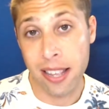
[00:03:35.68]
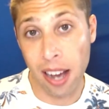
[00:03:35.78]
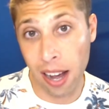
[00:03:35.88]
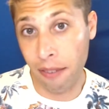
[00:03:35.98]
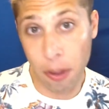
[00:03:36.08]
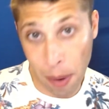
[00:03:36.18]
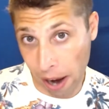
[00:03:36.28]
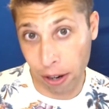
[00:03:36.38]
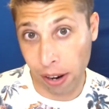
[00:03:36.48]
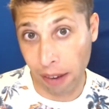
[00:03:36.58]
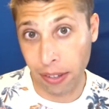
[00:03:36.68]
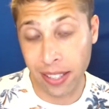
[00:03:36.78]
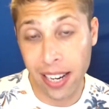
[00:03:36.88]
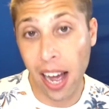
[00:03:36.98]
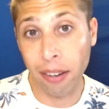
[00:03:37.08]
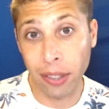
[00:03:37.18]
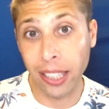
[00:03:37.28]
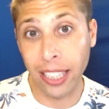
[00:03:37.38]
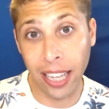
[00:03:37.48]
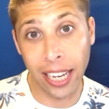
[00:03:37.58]
of the paragraph. It's not
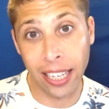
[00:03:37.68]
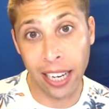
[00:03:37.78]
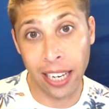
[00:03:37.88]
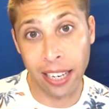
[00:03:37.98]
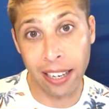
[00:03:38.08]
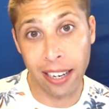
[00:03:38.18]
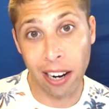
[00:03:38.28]
really like an